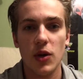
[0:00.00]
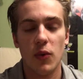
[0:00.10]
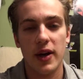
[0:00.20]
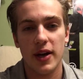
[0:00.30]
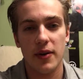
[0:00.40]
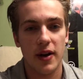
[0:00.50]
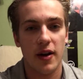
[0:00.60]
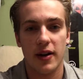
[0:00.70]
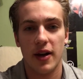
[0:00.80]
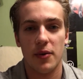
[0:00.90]
Went out,
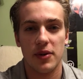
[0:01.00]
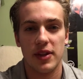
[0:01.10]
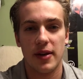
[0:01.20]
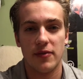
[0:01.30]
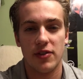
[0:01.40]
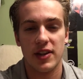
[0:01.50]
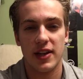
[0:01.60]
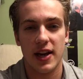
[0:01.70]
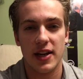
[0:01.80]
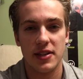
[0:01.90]
hung out with them for the
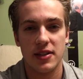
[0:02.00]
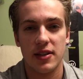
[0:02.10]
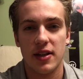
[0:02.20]
night,